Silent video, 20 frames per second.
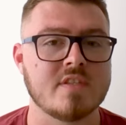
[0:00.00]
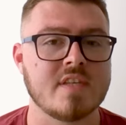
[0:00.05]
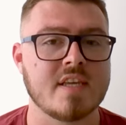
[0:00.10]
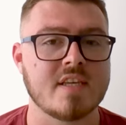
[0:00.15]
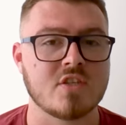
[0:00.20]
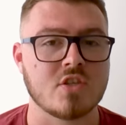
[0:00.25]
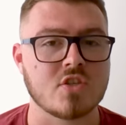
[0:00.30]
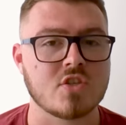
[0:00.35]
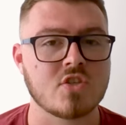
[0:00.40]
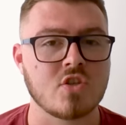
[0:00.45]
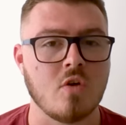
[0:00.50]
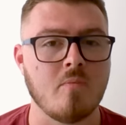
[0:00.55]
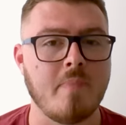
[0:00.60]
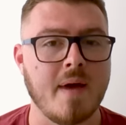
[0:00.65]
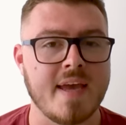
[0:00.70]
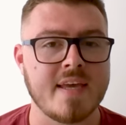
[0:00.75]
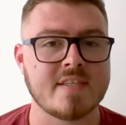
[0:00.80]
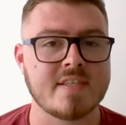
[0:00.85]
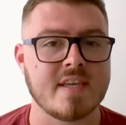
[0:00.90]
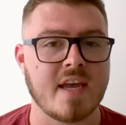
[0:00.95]
things that's so
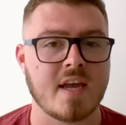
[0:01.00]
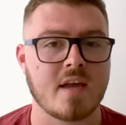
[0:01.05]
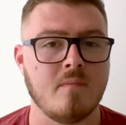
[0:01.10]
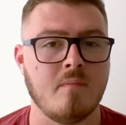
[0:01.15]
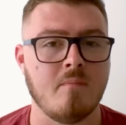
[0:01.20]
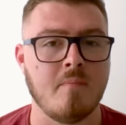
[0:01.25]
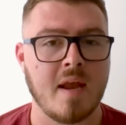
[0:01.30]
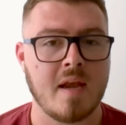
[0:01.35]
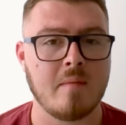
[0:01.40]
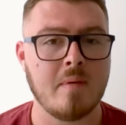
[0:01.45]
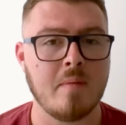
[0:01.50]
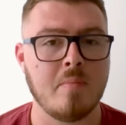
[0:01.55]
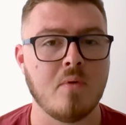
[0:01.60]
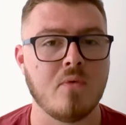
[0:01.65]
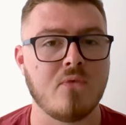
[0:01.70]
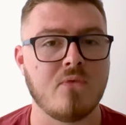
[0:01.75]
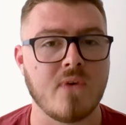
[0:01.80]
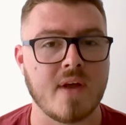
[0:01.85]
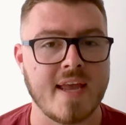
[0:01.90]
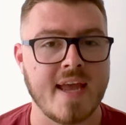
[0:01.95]
basic, many people
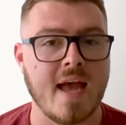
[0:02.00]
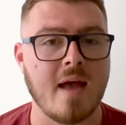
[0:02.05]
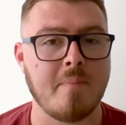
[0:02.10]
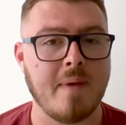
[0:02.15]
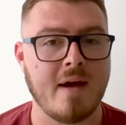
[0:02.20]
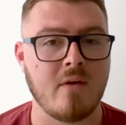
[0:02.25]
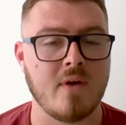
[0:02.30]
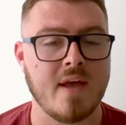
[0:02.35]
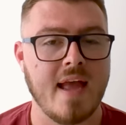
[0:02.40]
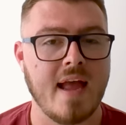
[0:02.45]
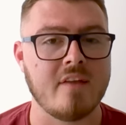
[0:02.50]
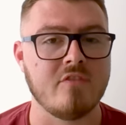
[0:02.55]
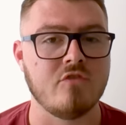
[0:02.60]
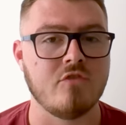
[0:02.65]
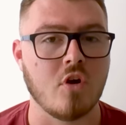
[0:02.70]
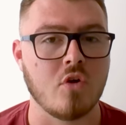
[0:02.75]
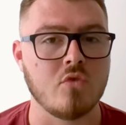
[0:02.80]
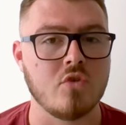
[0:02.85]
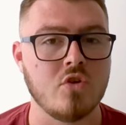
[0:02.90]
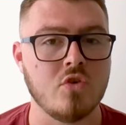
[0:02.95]
forget about it and
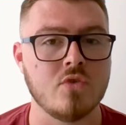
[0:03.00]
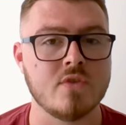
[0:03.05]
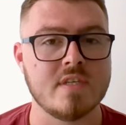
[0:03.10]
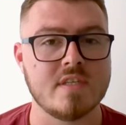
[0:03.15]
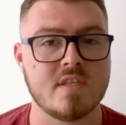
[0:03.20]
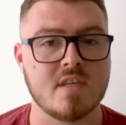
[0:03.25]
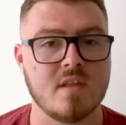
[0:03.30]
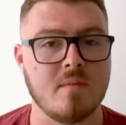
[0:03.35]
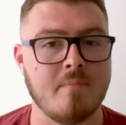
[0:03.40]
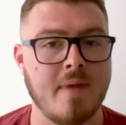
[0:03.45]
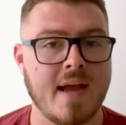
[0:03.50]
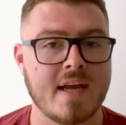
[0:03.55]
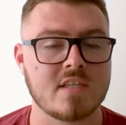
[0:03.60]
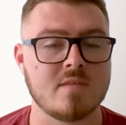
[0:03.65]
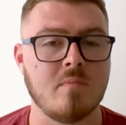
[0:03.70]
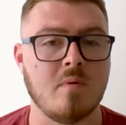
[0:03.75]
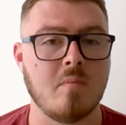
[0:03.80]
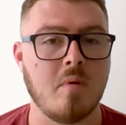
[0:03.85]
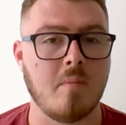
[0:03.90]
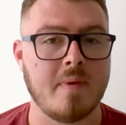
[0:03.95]
don't use it to the
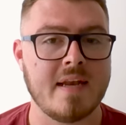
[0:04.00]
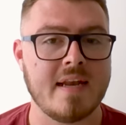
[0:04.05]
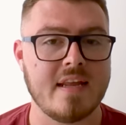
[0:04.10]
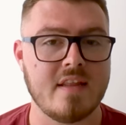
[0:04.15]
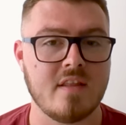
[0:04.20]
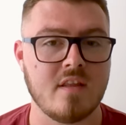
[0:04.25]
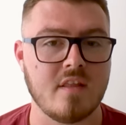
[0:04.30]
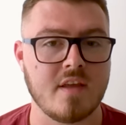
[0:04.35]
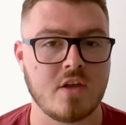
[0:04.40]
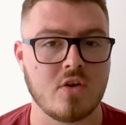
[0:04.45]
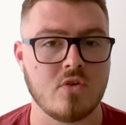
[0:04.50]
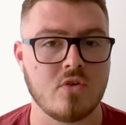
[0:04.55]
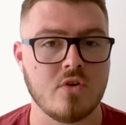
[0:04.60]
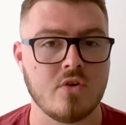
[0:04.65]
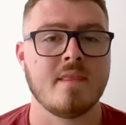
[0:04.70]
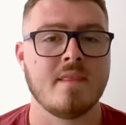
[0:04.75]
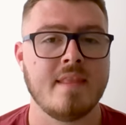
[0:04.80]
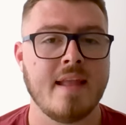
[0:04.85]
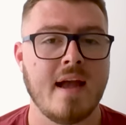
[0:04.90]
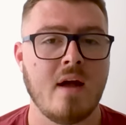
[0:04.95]
maximum ability that they could.
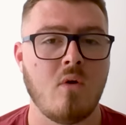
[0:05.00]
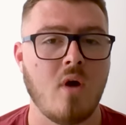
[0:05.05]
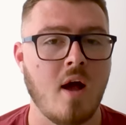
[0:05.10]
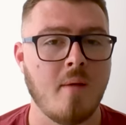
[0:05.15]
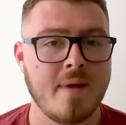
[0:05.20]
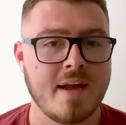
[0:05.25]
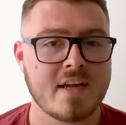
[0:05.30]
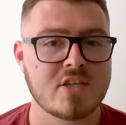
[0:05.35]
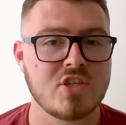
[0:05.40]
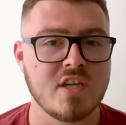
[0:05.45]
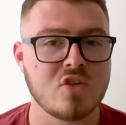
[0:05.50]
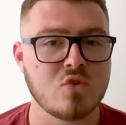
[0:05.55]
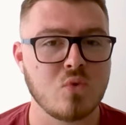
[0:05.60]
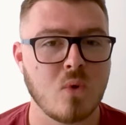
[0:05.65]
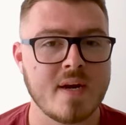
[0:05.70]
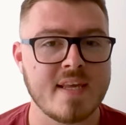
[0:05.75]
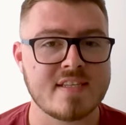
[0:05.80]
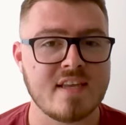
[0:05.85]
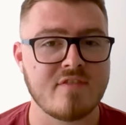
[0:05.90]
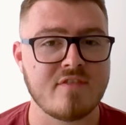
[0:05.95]
Now, I'm actually
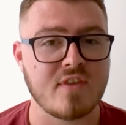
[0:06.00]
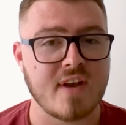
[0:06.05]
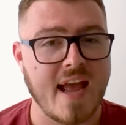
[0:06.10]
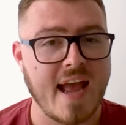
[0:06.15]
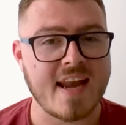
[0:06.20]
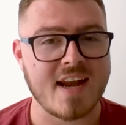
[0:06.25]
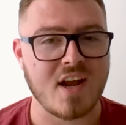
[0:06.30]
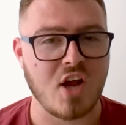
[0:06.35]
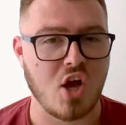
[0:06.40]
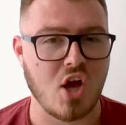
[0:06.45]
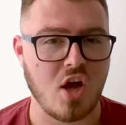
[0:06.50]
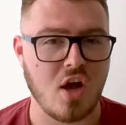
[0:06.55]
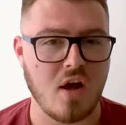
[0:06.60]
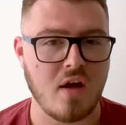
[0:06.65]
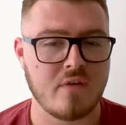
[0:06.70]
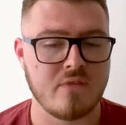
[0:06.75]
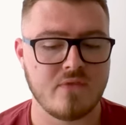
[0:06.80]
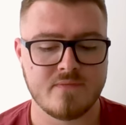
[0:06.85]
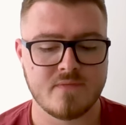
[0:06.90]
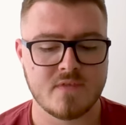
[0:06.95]
27 and a
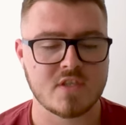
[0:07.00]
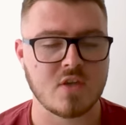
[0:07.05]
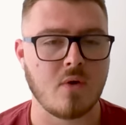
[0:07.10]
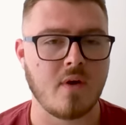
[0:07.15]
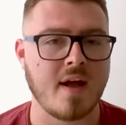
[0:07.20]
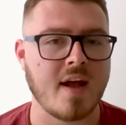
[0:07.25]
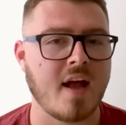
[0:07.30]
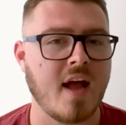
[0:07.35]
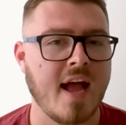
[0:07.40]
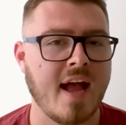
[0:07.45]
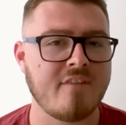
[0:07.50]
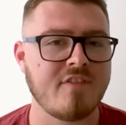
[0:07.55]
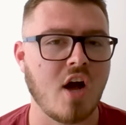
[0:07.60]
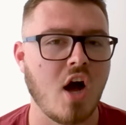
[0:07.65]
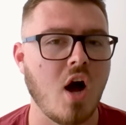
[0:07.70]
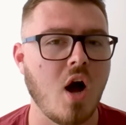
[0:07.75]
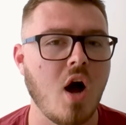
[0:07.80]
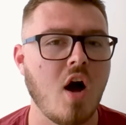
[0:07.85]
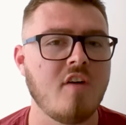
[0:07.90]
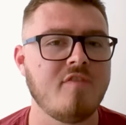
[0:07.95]
half, so I, I have a
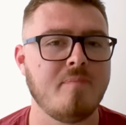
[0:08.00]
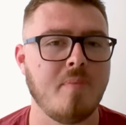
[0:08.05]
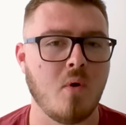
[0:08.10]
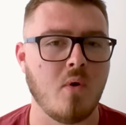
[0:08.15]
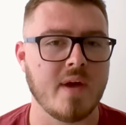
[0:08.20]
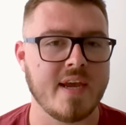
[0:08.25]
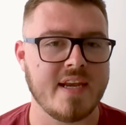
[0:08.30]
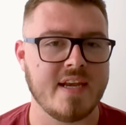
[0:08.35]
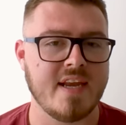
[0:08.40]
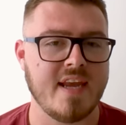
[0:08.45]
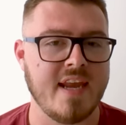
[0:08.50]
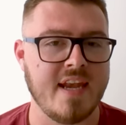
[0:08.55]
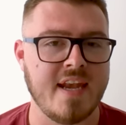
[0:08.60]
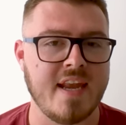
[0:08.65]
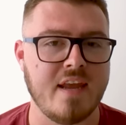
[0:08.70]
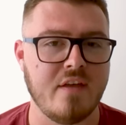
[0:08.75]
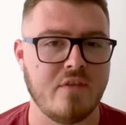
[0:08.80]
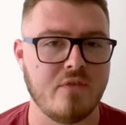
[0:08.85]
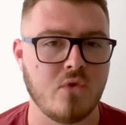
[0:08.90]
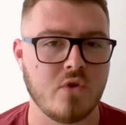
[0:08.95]
half point in
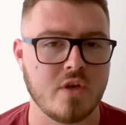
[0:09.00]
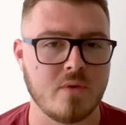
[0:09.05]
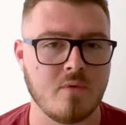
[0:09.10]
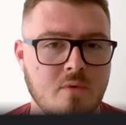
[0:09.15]
here for you